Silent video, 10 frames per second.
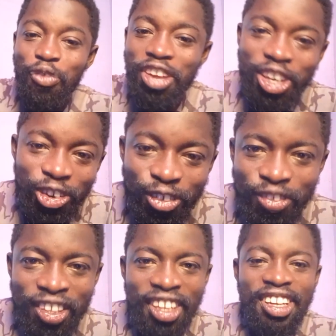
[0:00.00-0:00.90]
fake you
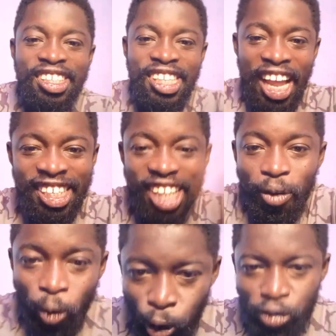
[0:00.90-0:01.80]
esi age
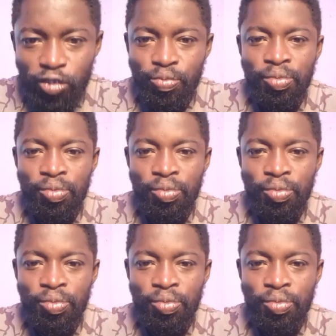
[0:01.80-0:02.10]
award